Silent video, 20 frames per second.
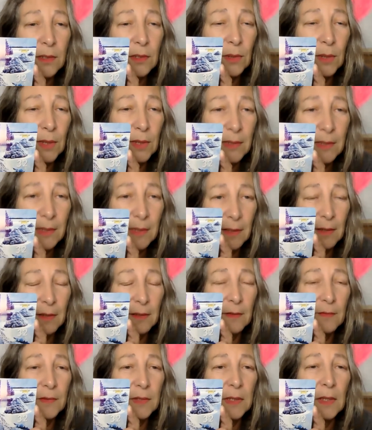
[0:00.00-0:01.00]
to
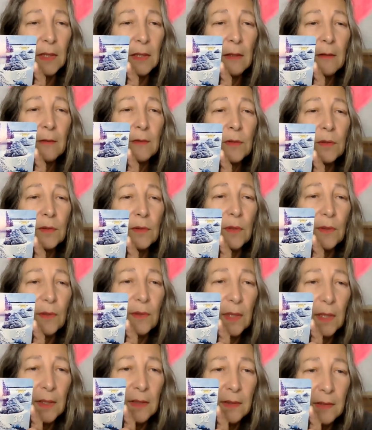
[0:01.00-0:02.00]
ourselves, to the
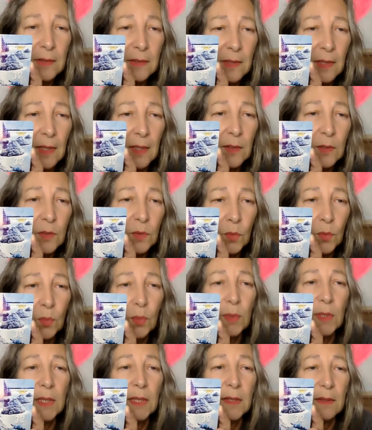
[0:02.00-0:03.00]
things that
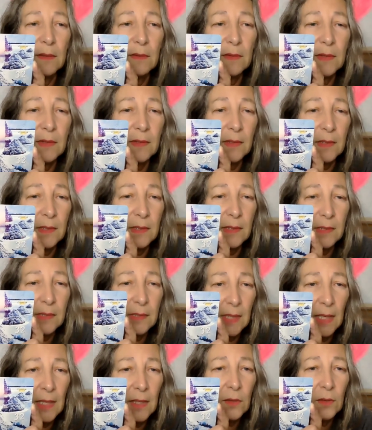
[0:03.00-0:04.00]
we consider
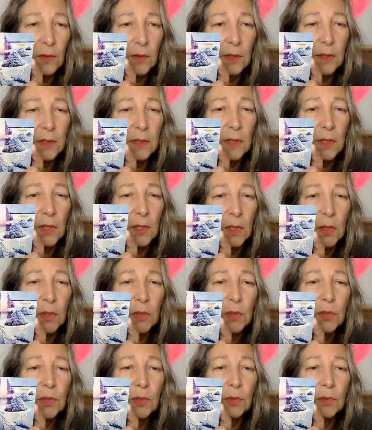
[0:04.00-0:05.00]
sacred,
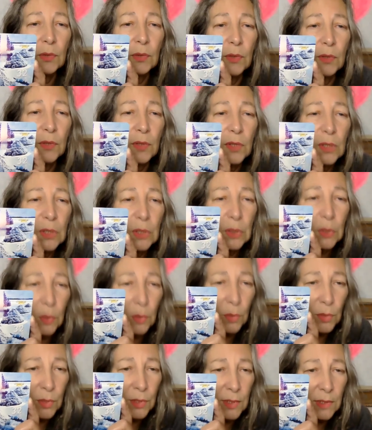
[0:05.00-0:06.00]
to the
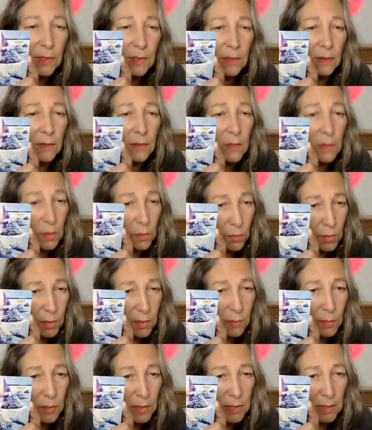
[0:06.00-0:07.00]
source and the
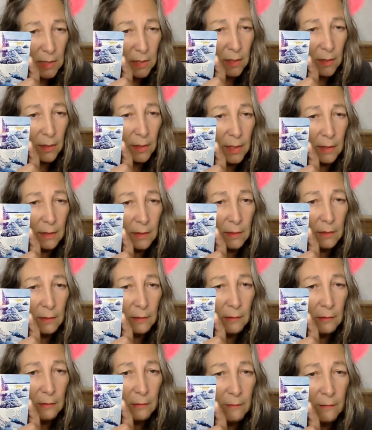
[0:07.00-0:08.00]
source material
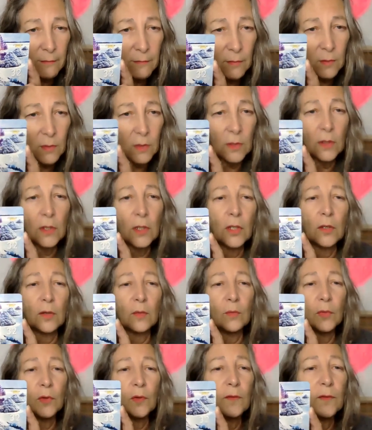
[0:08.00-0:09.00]
for
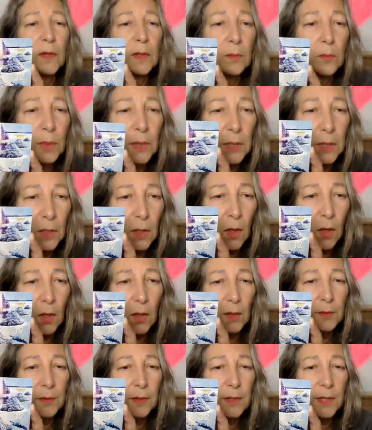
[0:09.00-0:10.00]
moving
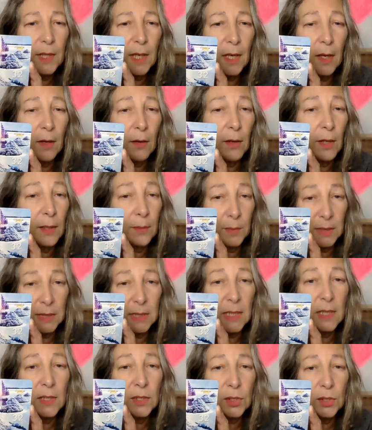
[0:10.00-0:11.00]
beyond our
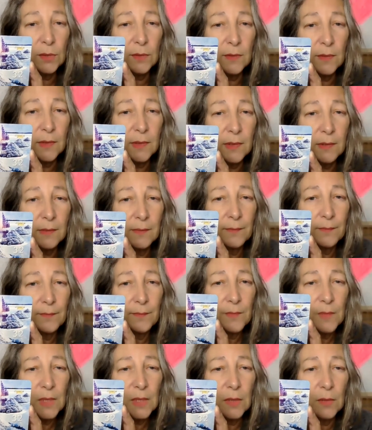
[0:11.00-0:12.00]
limitations.
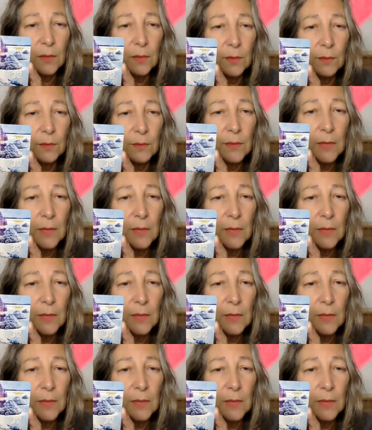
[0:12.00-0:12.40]
So